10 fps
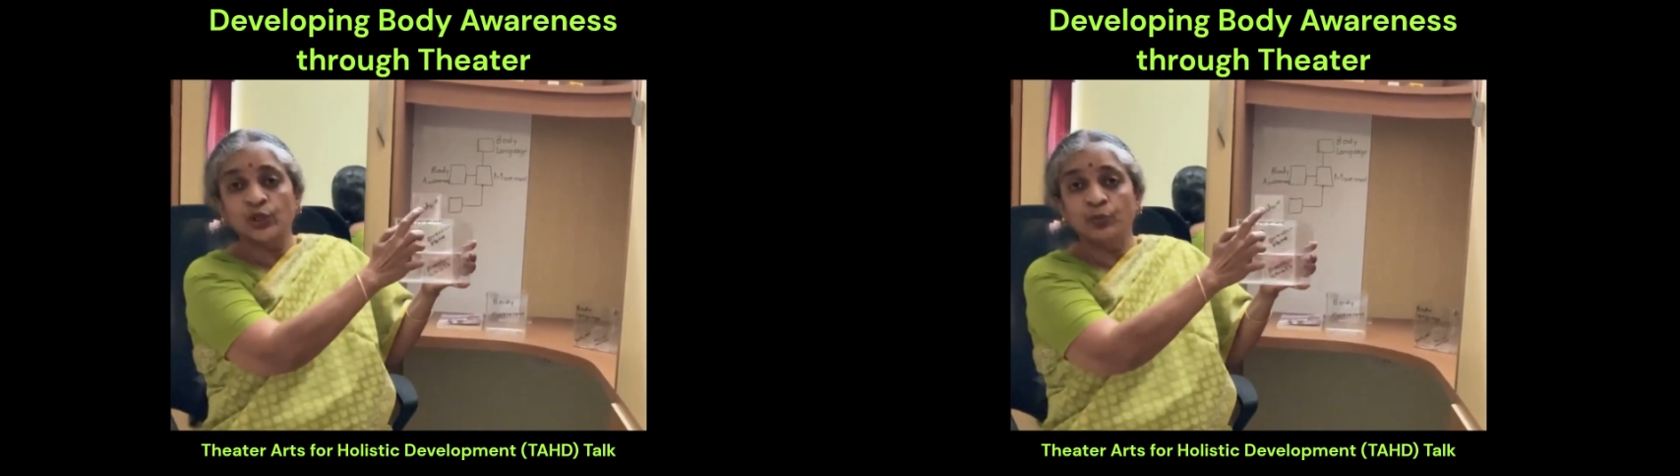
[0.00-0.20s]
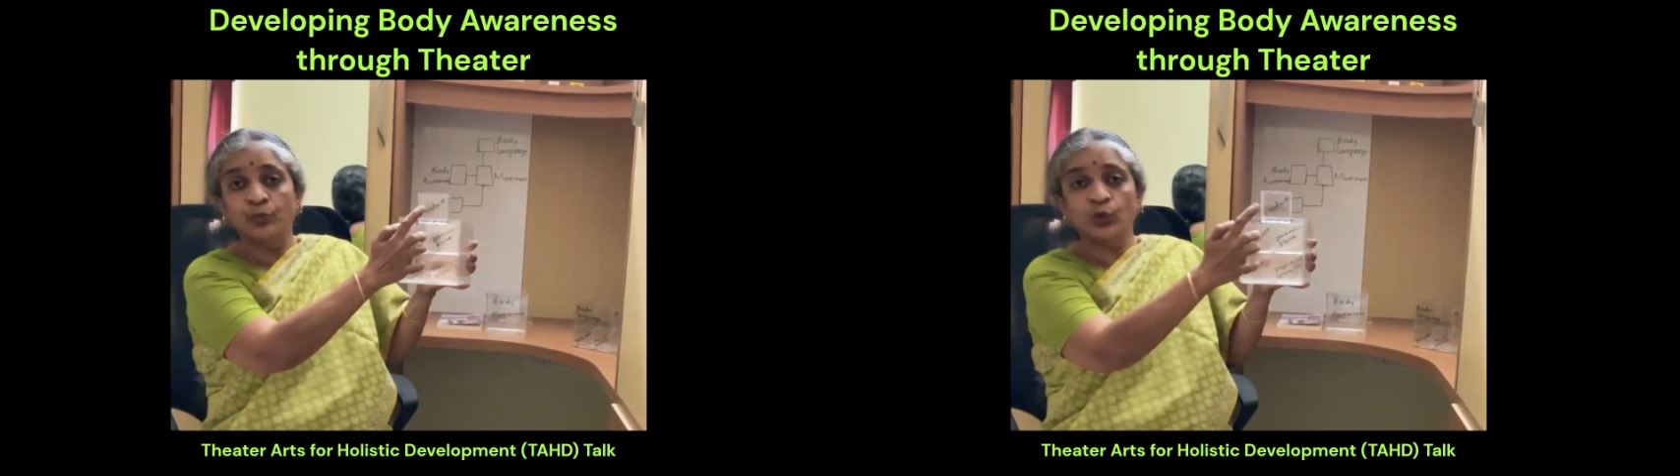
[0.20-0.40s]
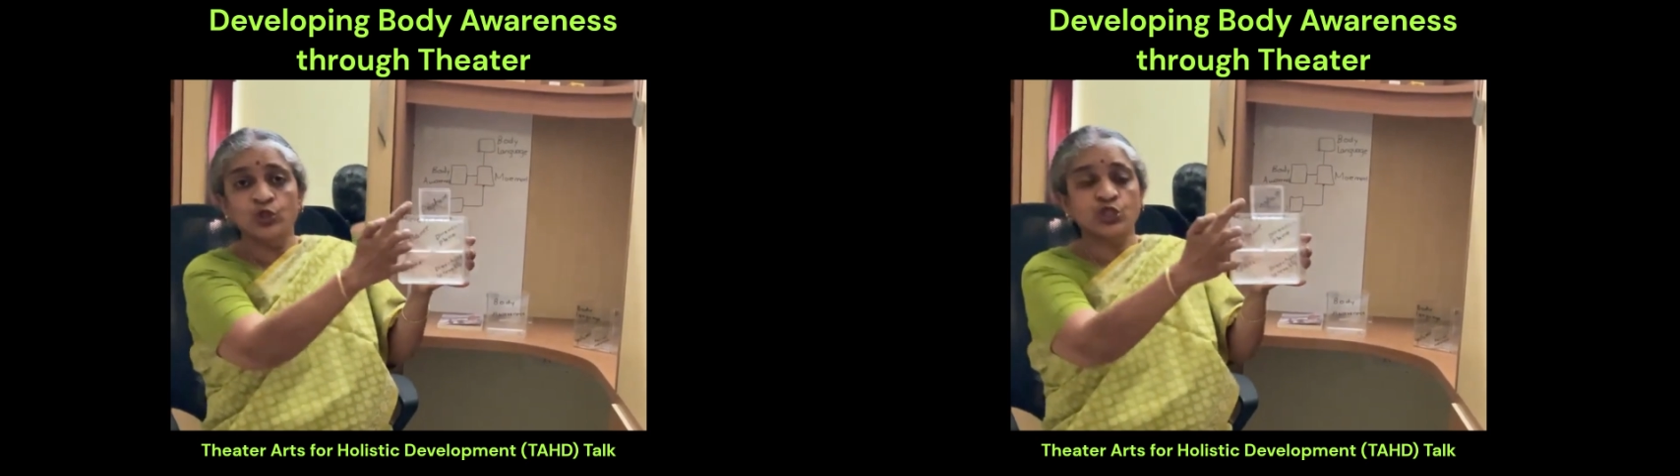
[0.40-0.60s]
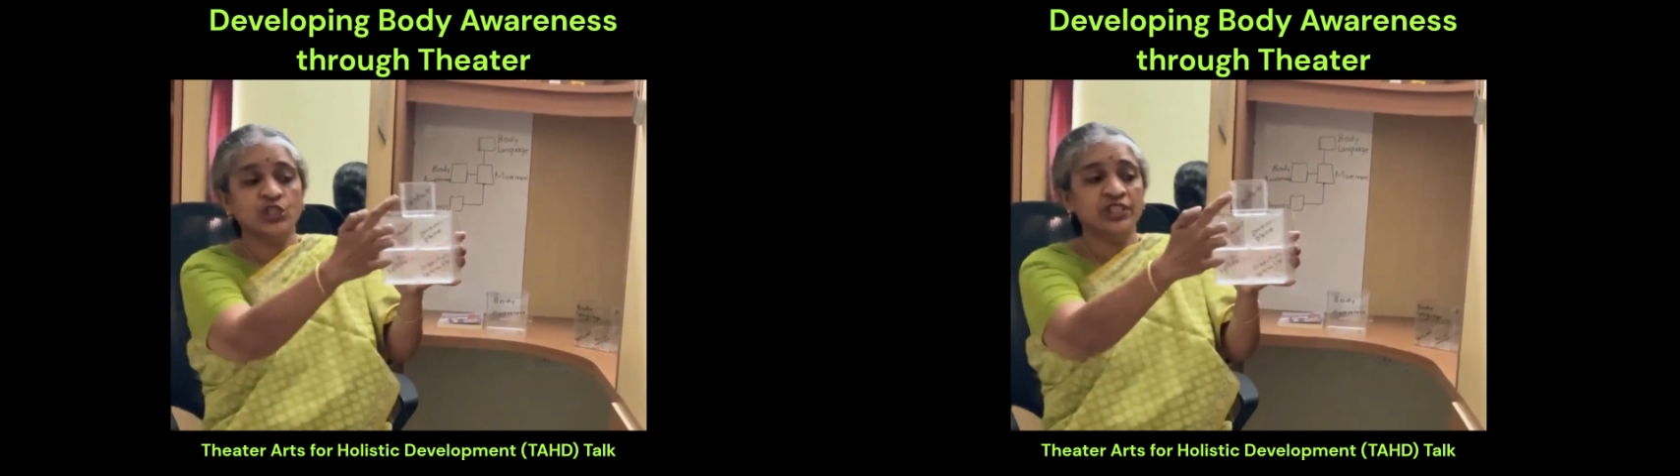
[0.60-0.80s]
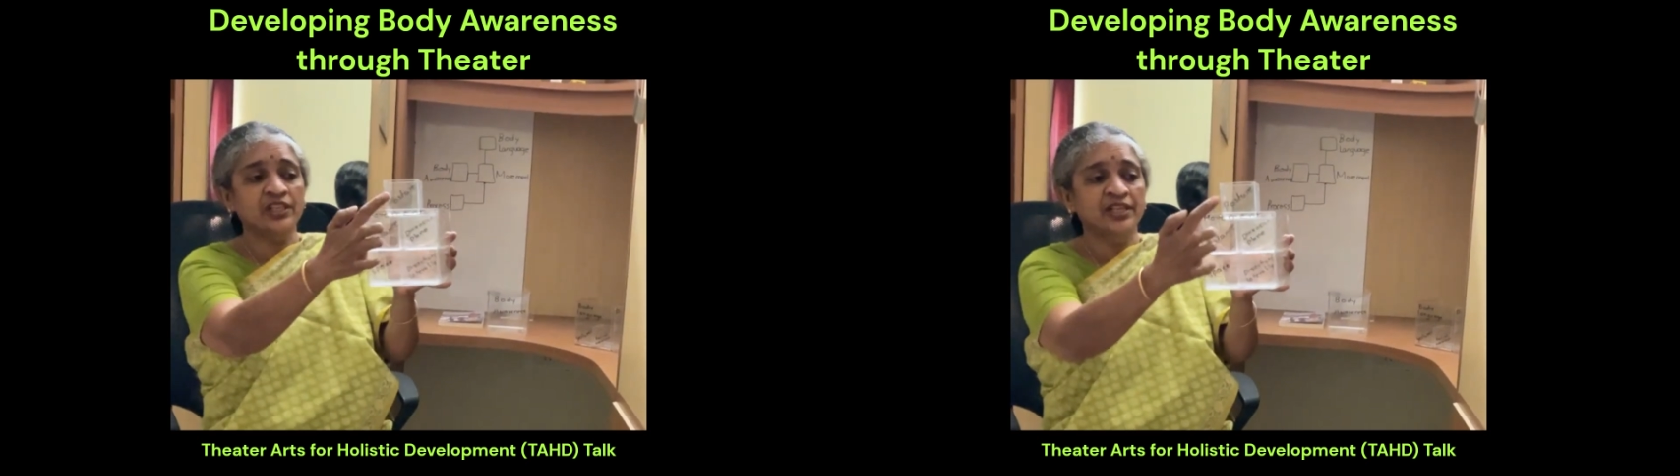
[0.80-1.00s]

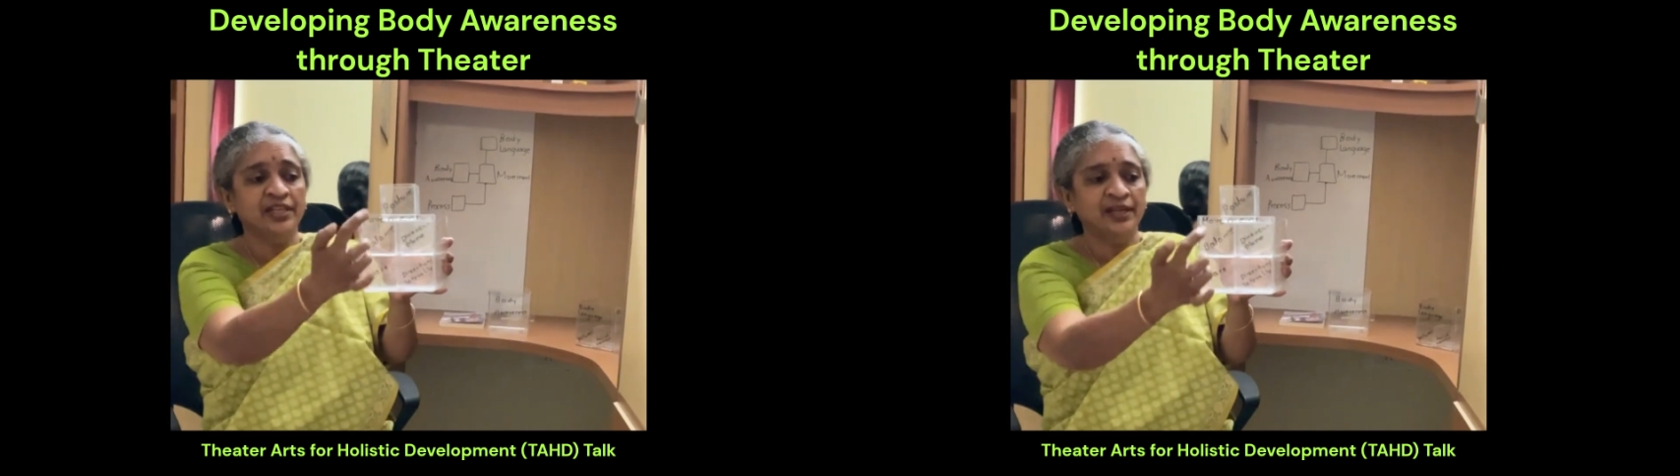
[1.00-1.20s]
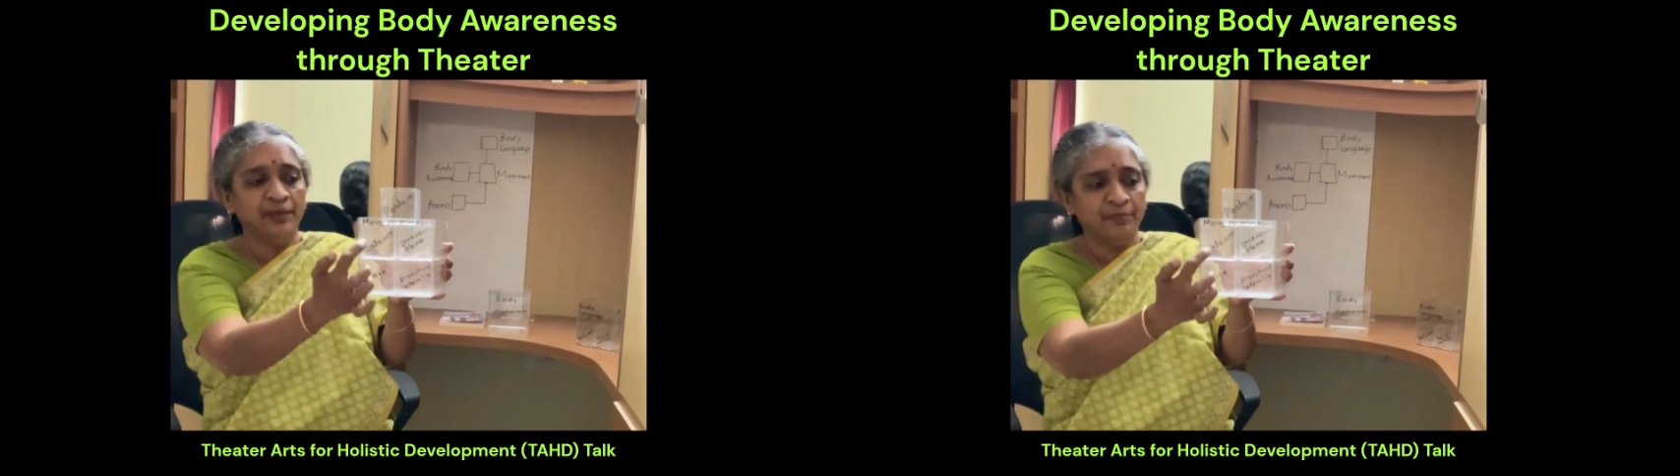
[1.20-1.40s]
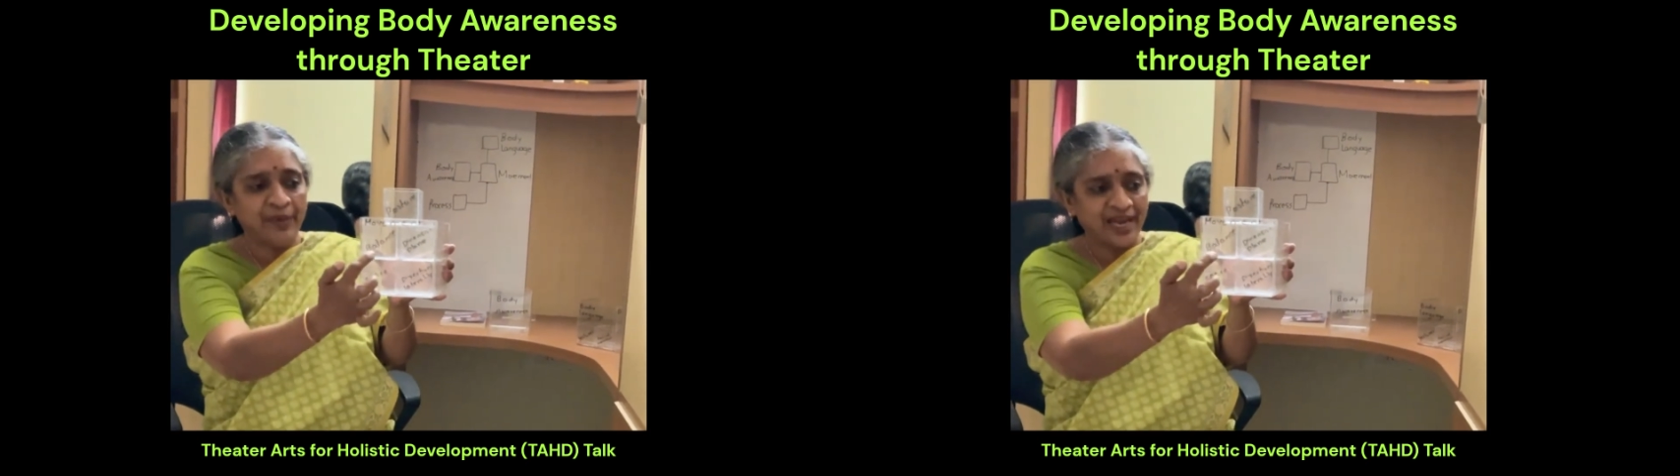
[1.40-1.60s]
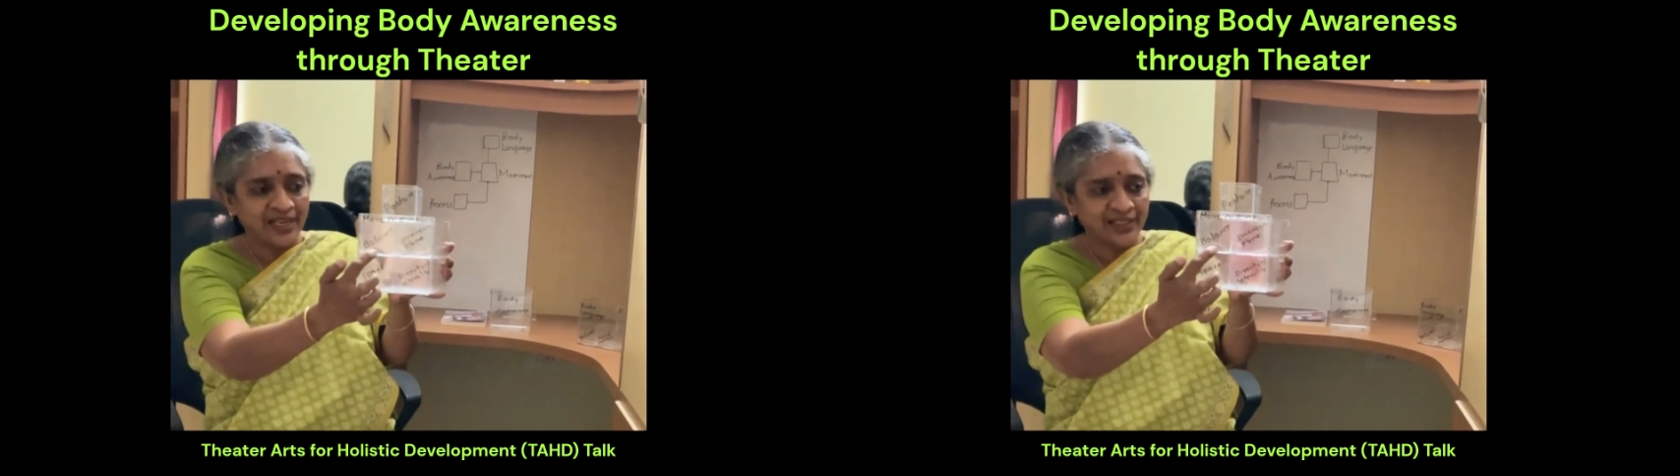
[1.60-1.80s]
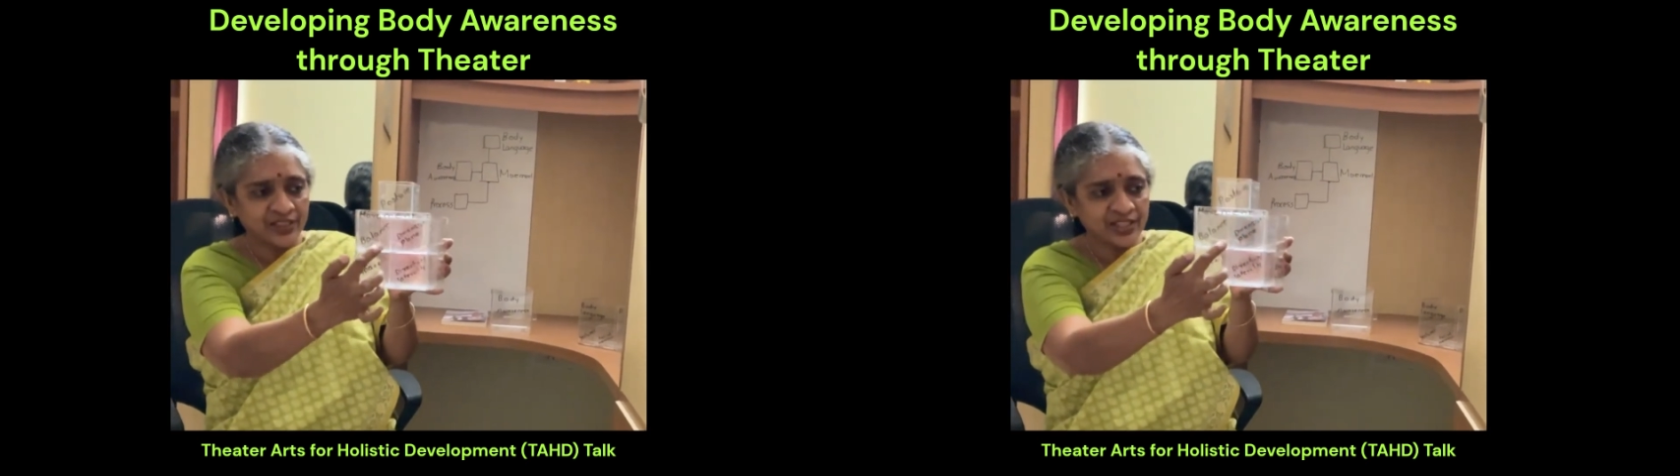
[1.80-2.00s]
posture,
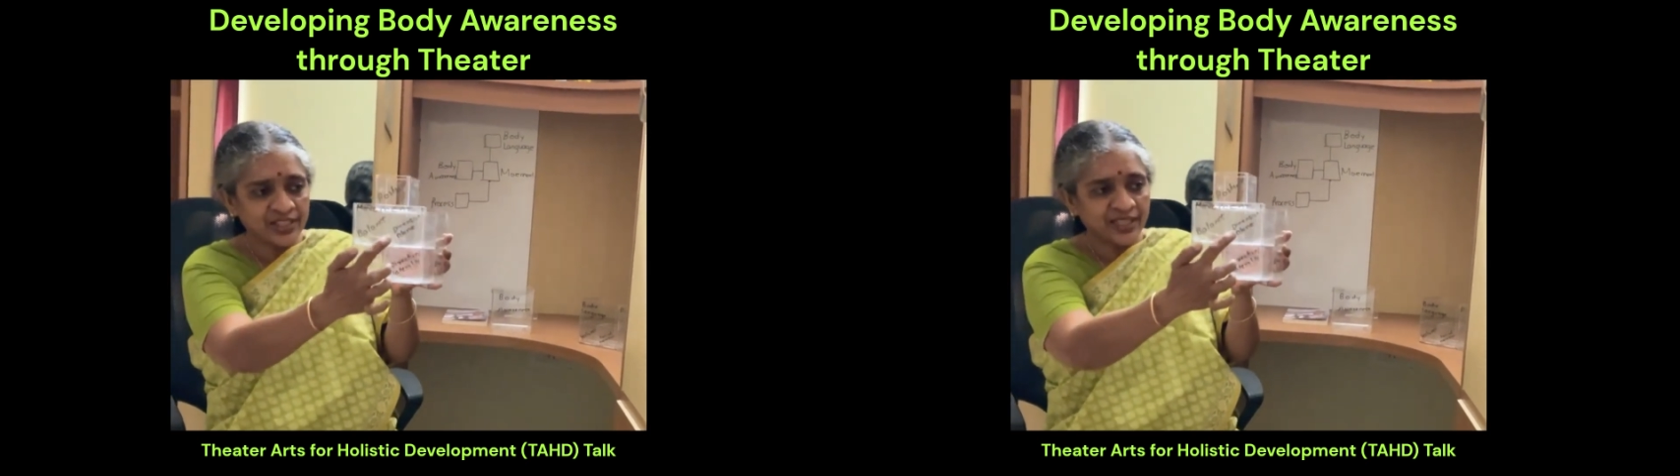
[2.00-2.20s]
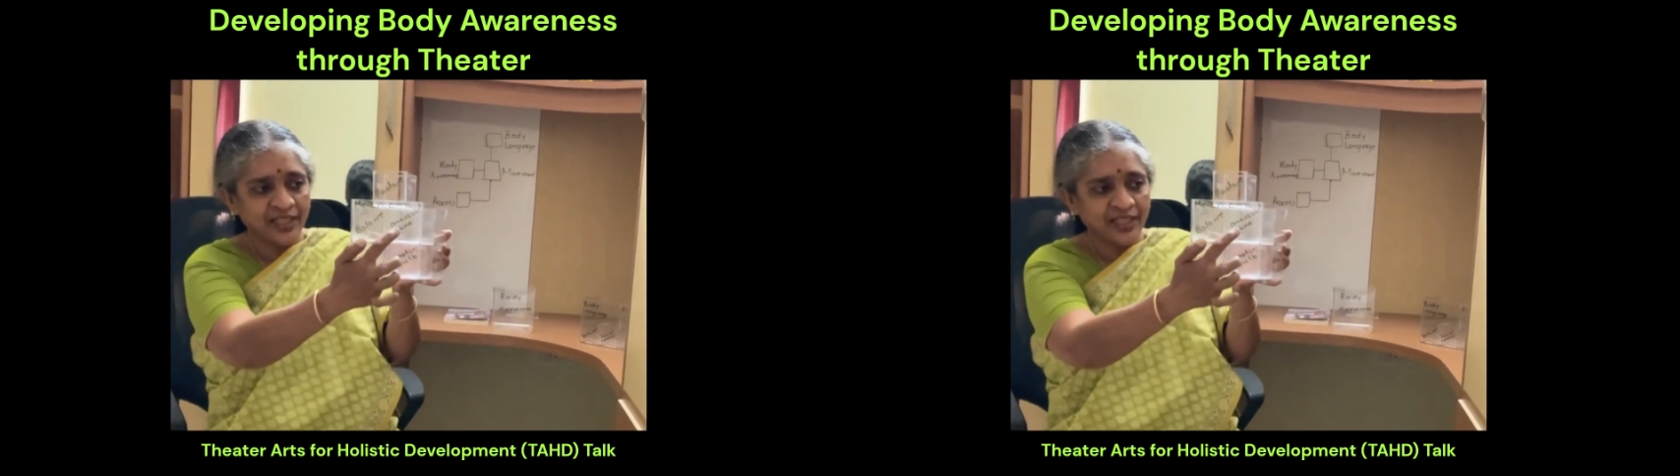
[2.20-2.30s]
balance,